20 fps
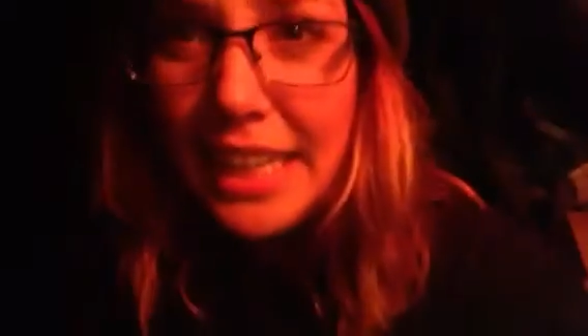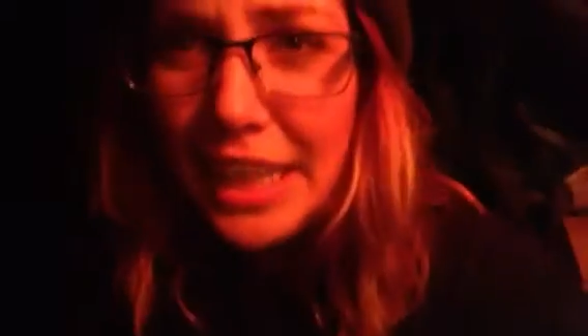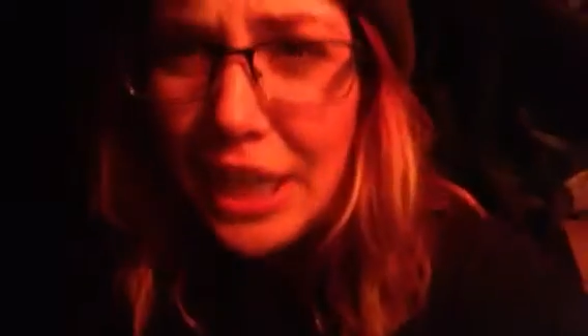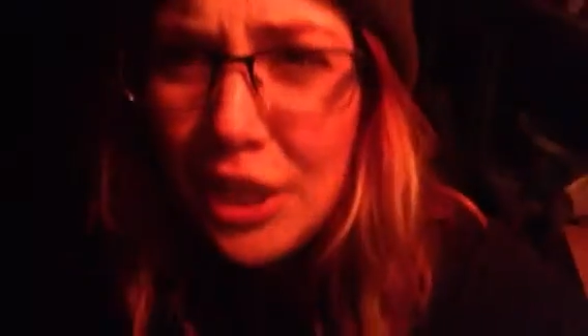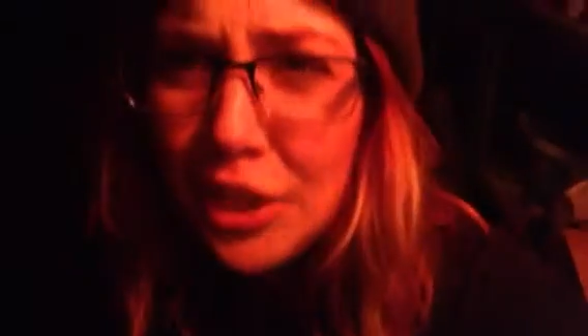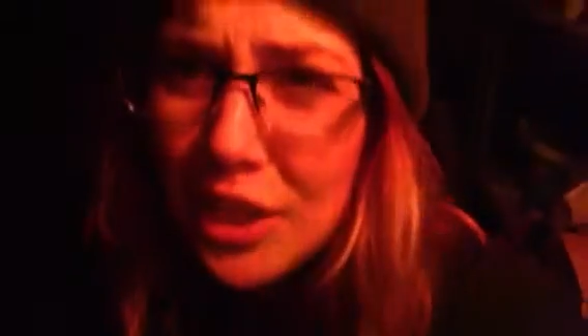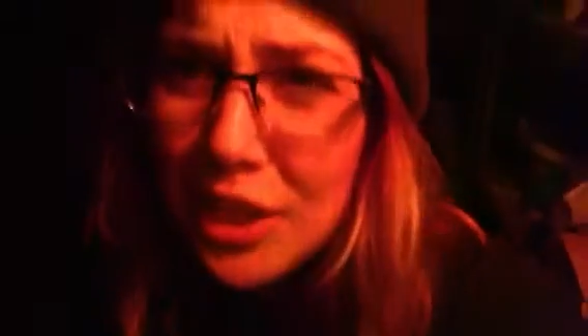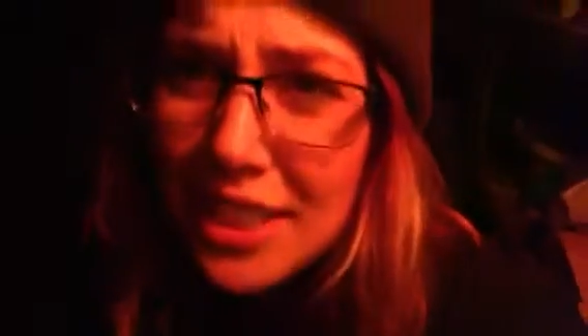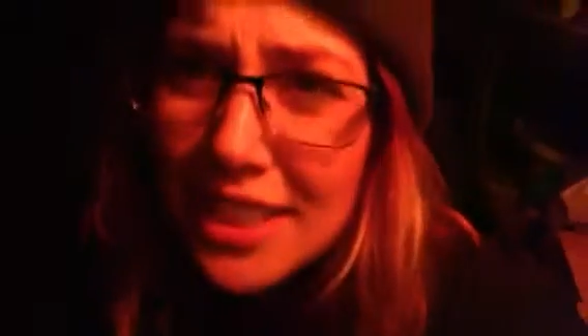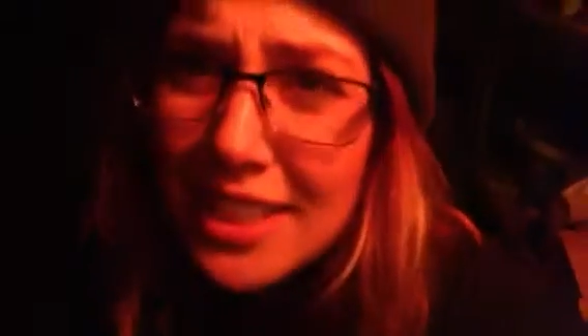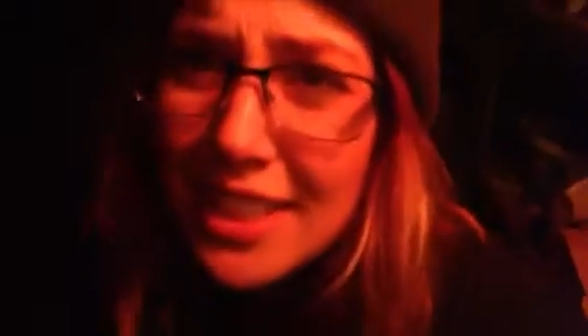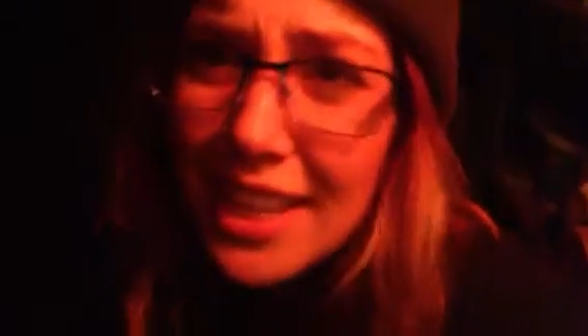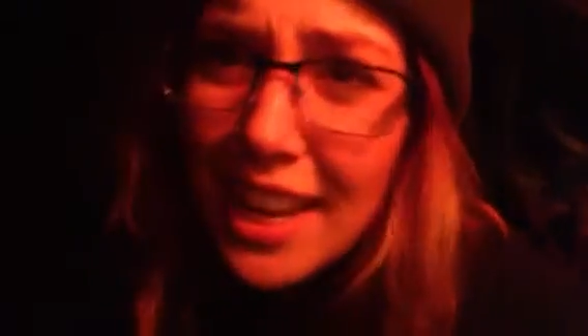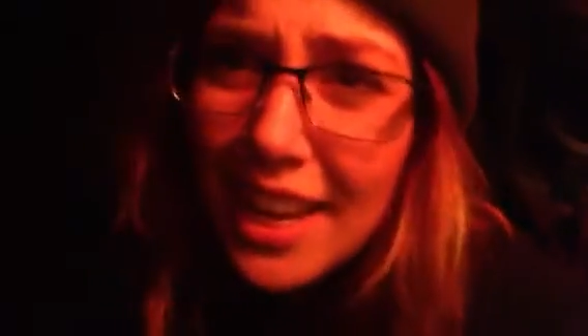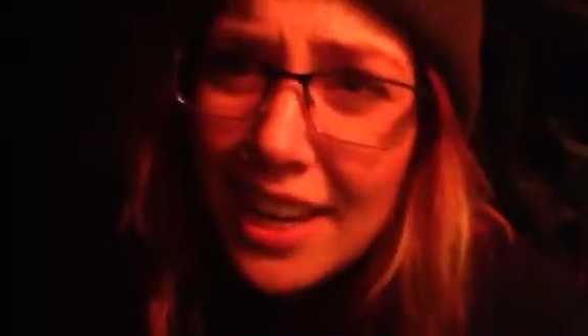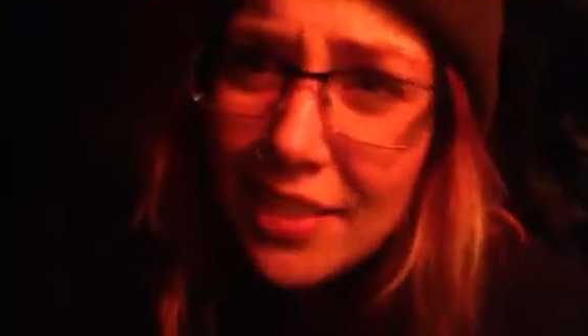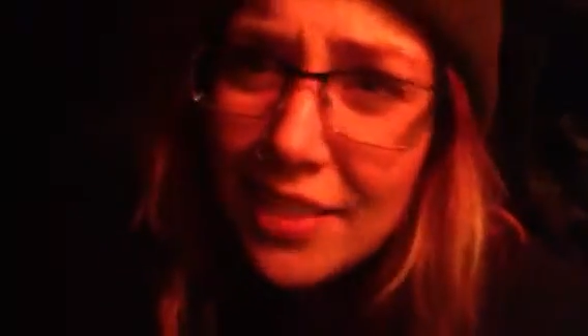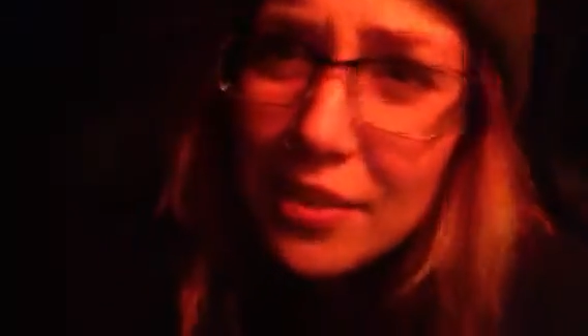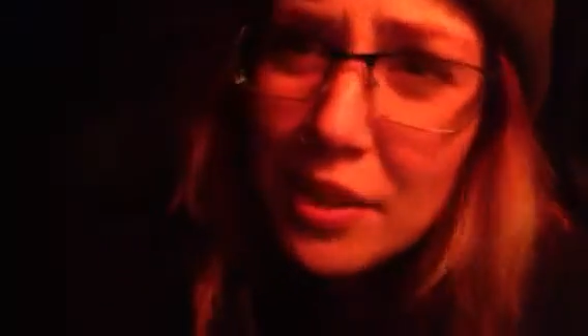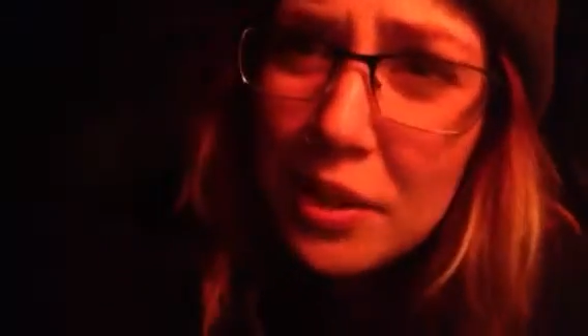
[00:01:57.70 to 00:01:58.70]
here it is in
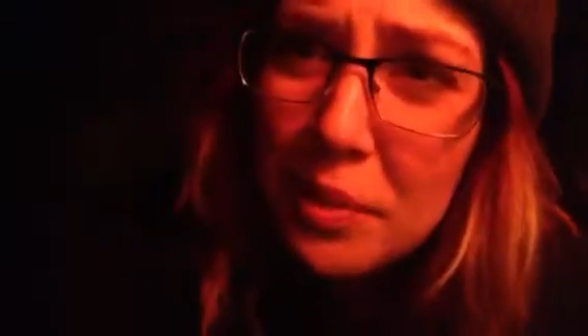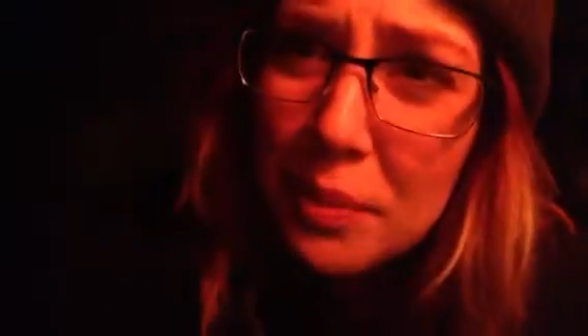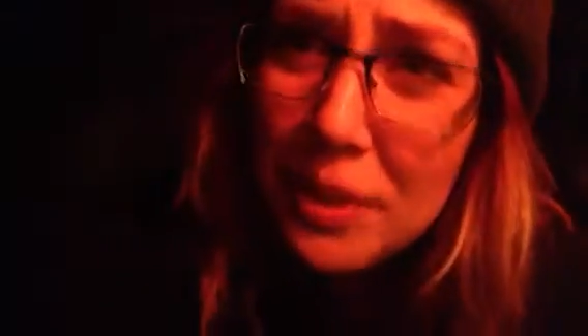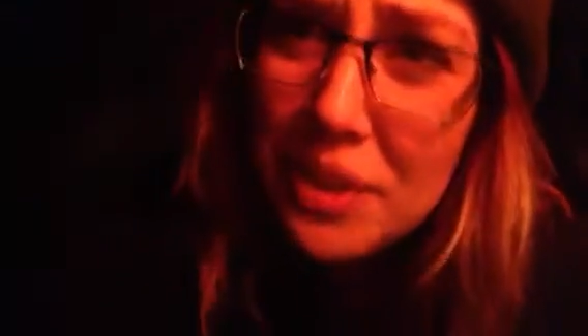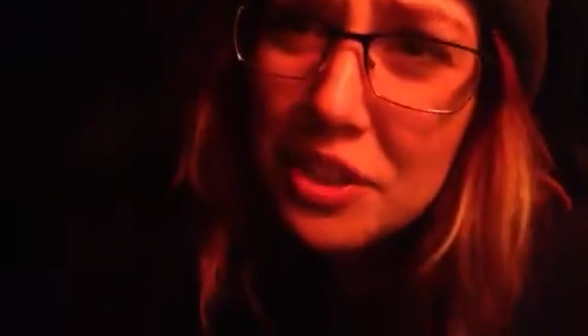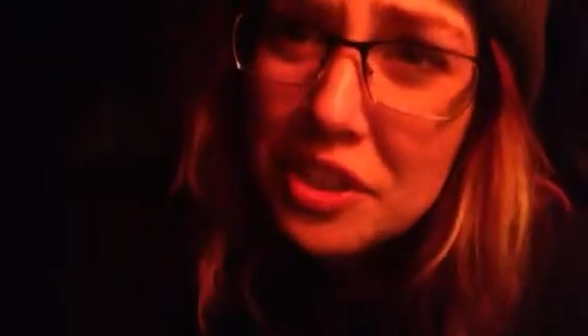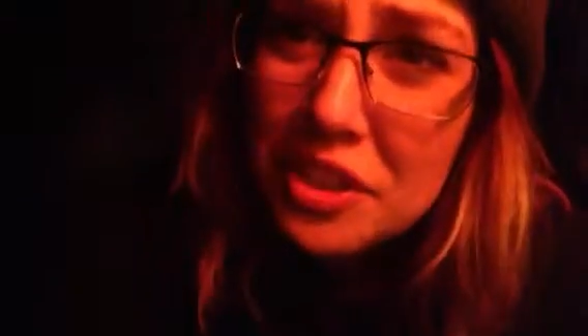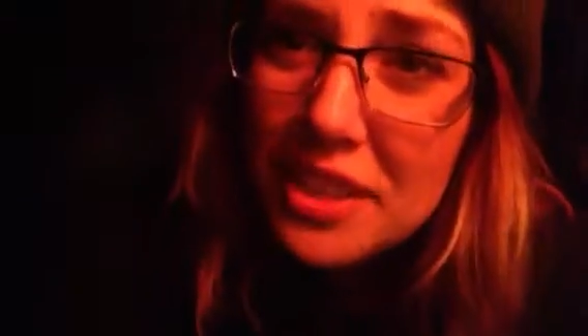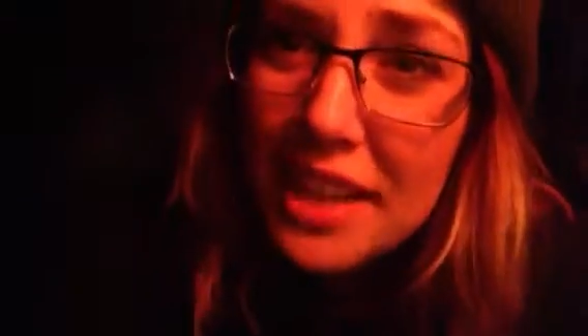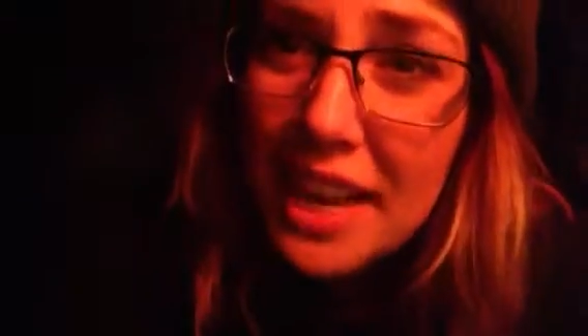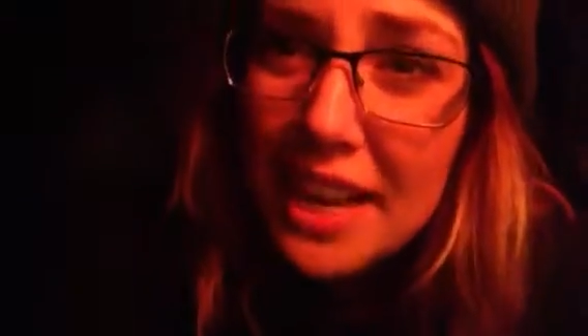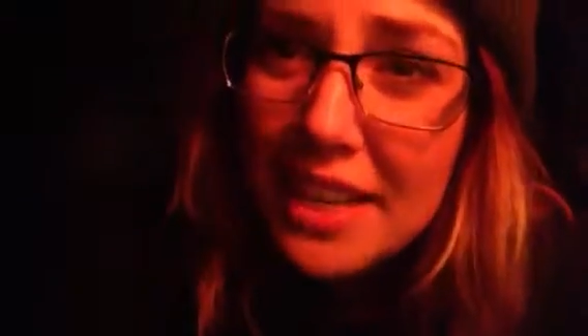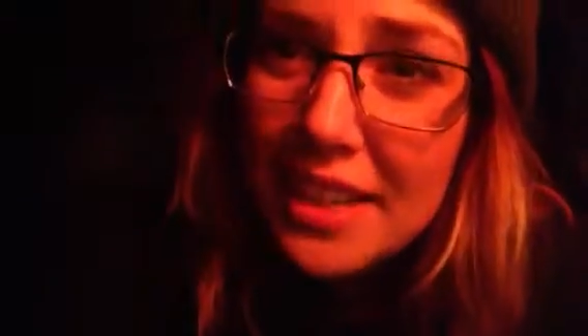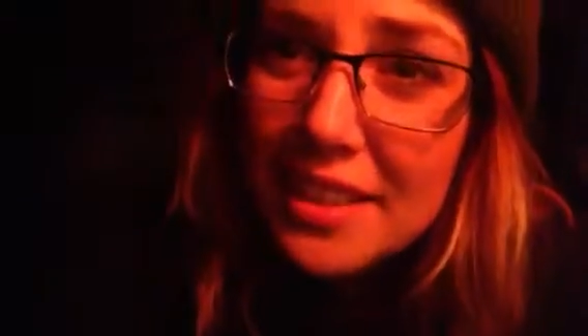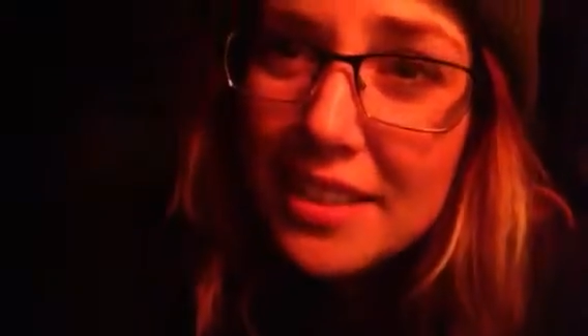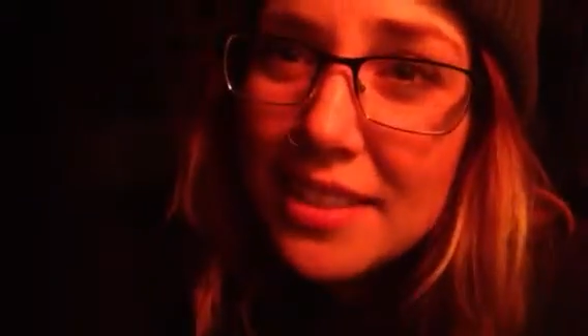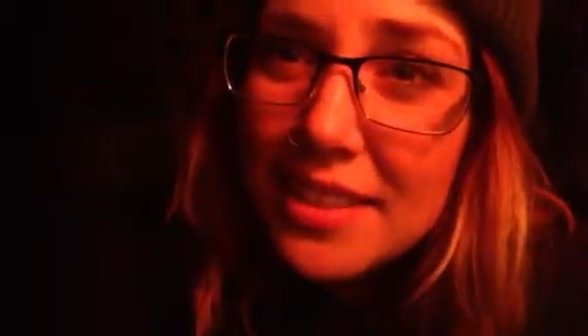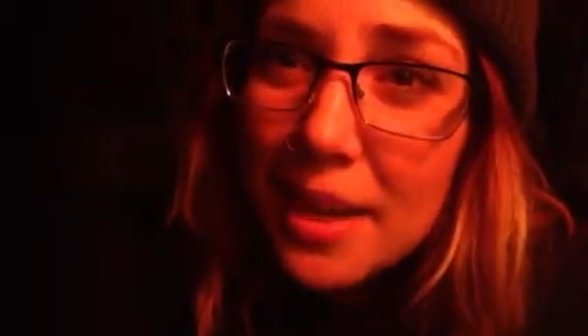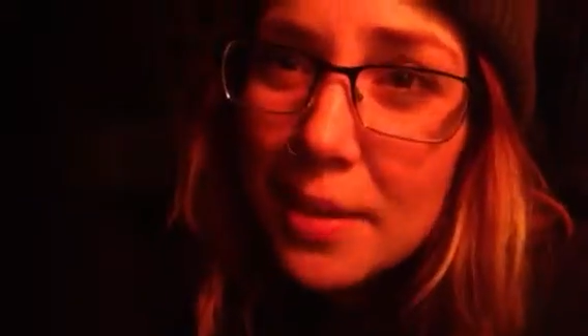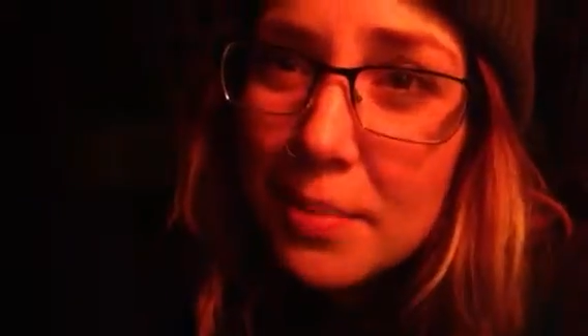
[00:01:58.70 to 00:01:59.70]
life, and we just can't
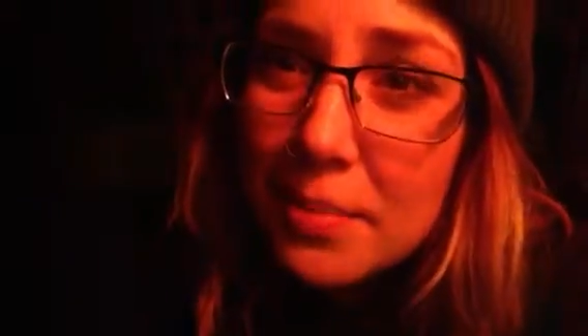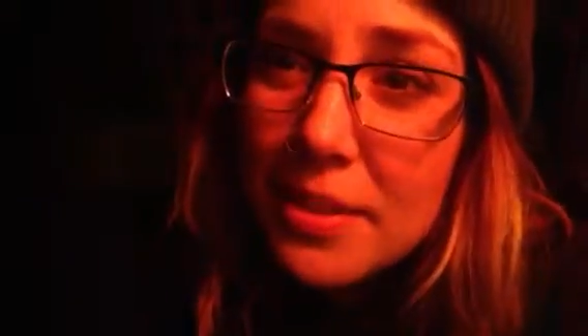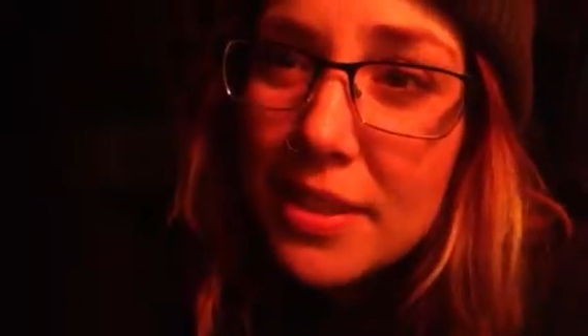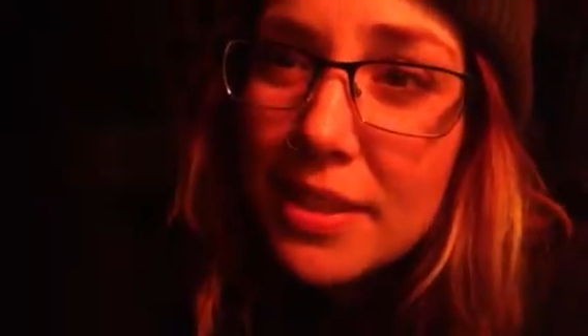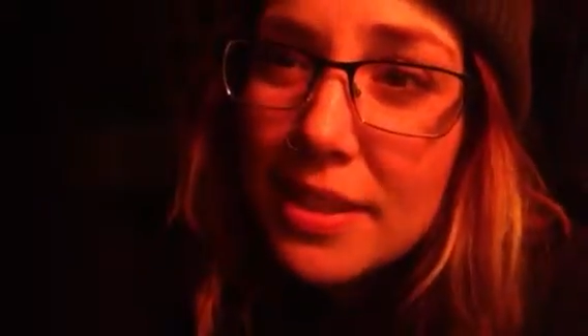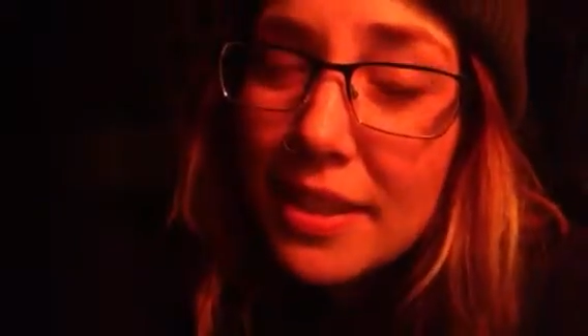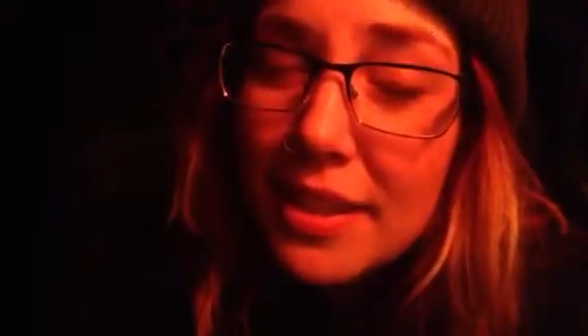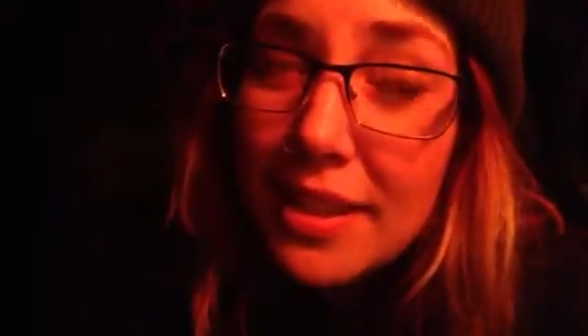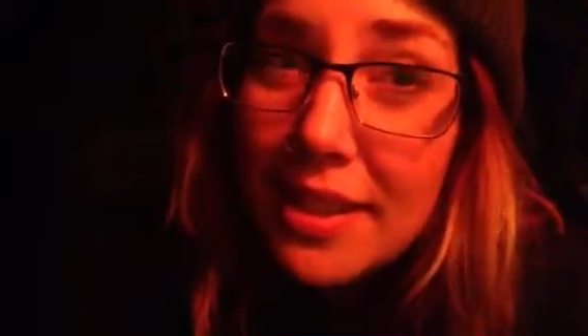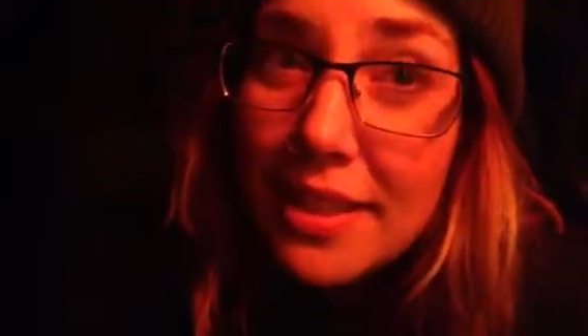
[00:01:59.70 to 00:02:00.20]
accept